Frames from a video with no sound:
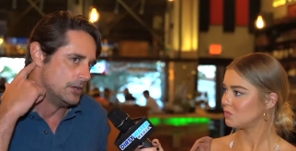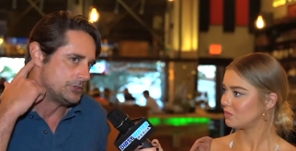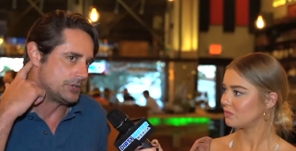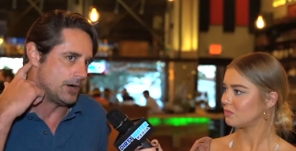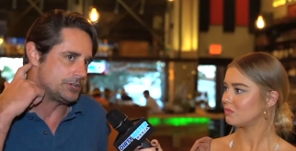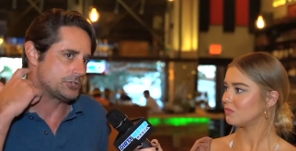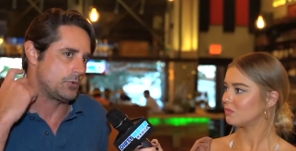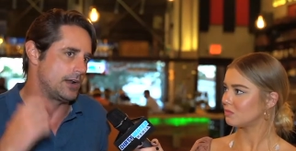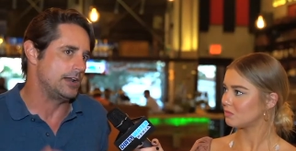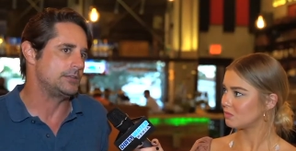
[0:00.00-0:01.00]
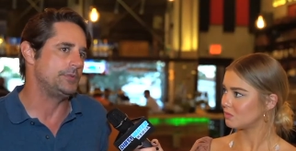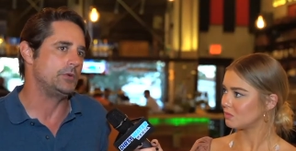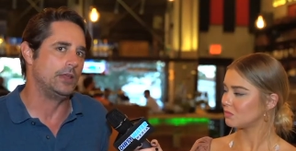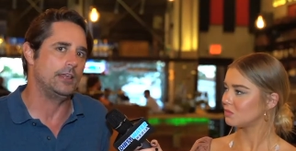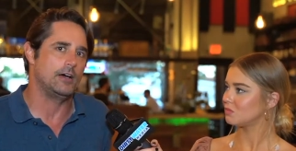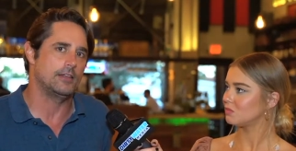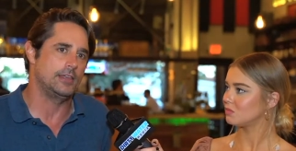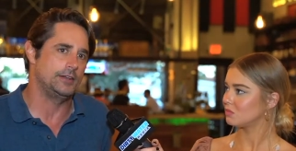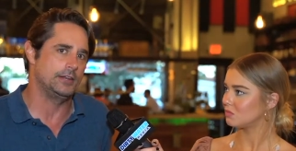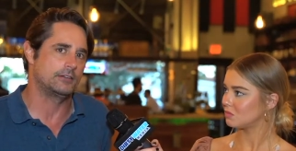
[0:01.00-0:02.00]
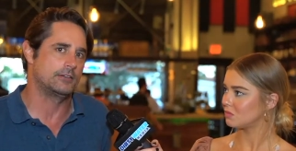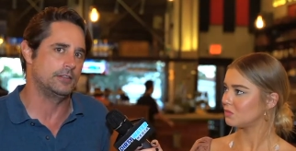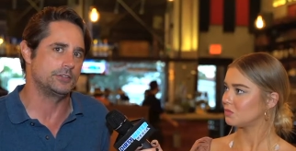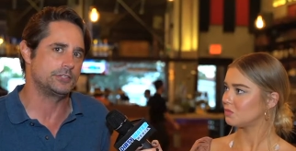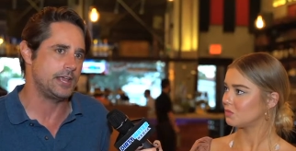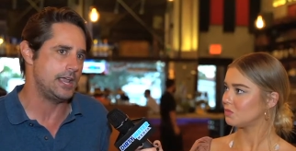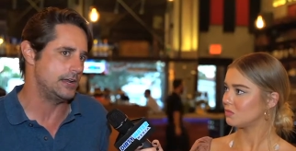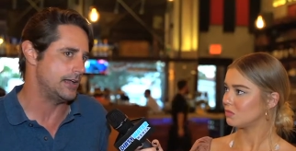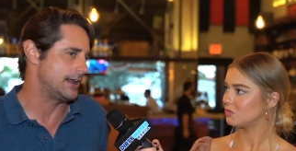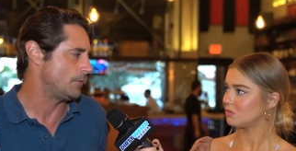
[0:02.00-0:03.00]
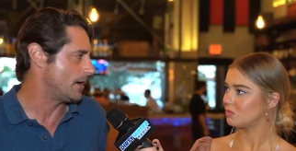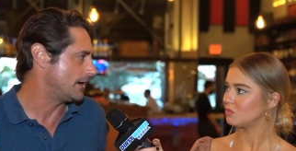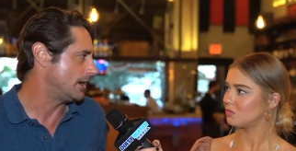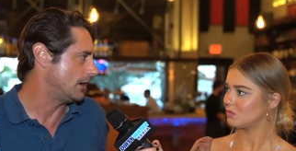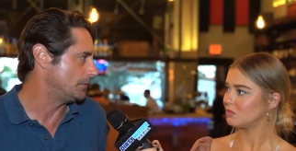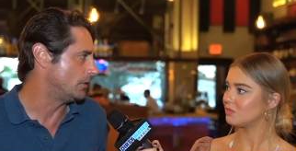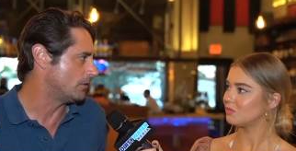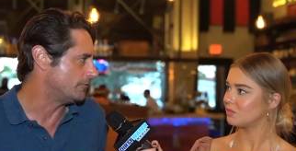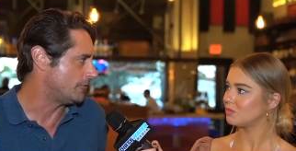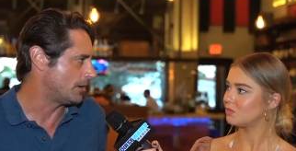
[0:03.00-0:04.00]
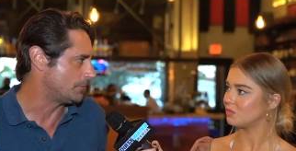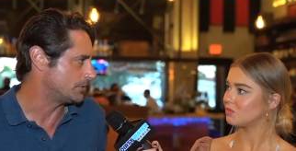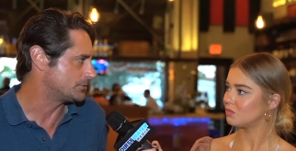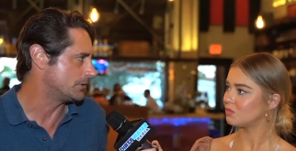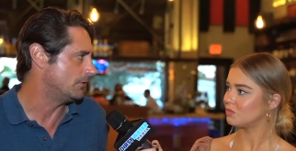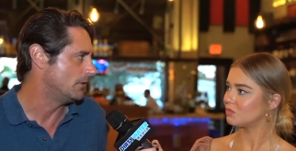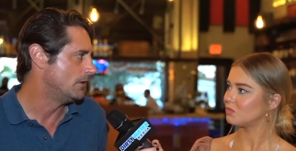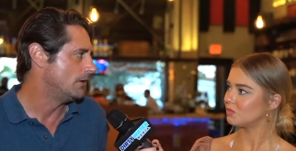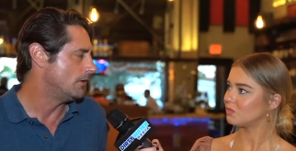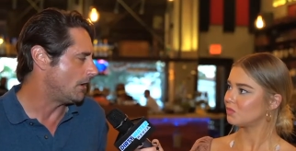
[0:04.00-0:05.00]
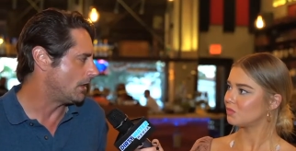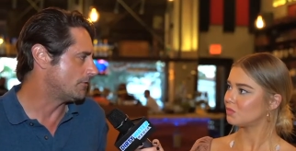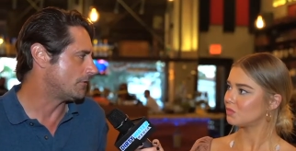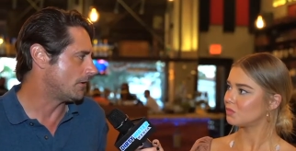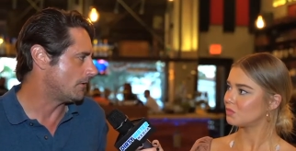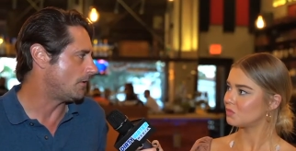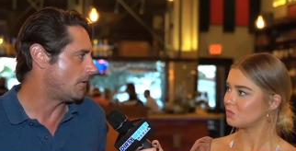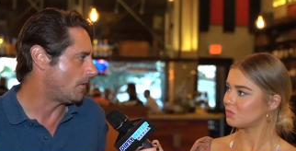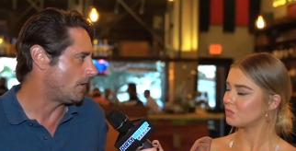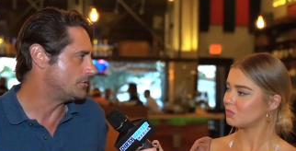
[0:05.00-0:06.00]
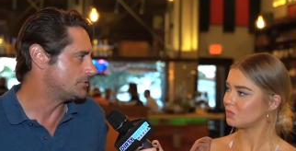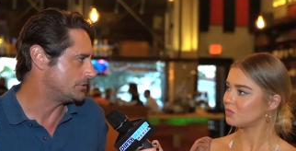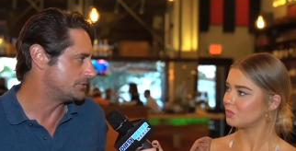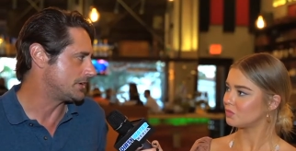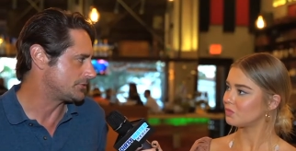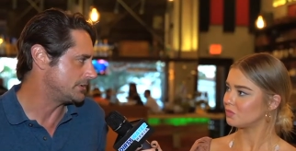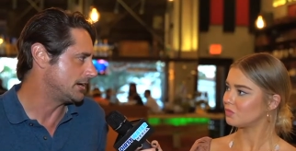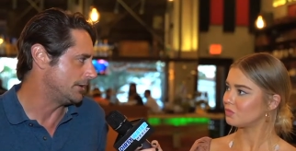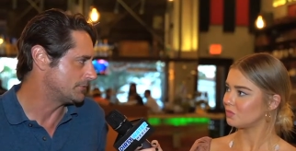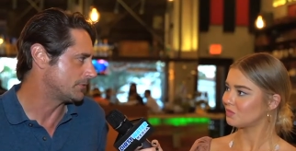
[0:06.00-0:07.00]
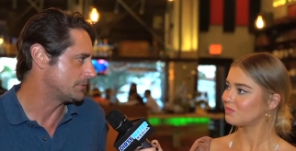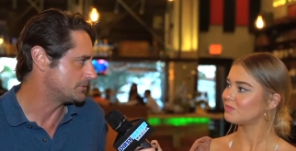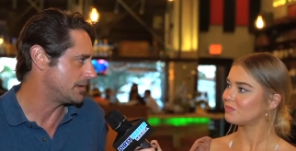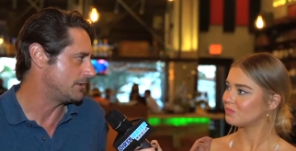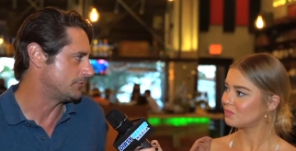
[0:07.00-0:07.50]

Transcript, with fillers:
Speaker 1: So I just wanted it to be really authentic to the state, and I wanted to help local farmers. So all of our orange juice actually comes from the state of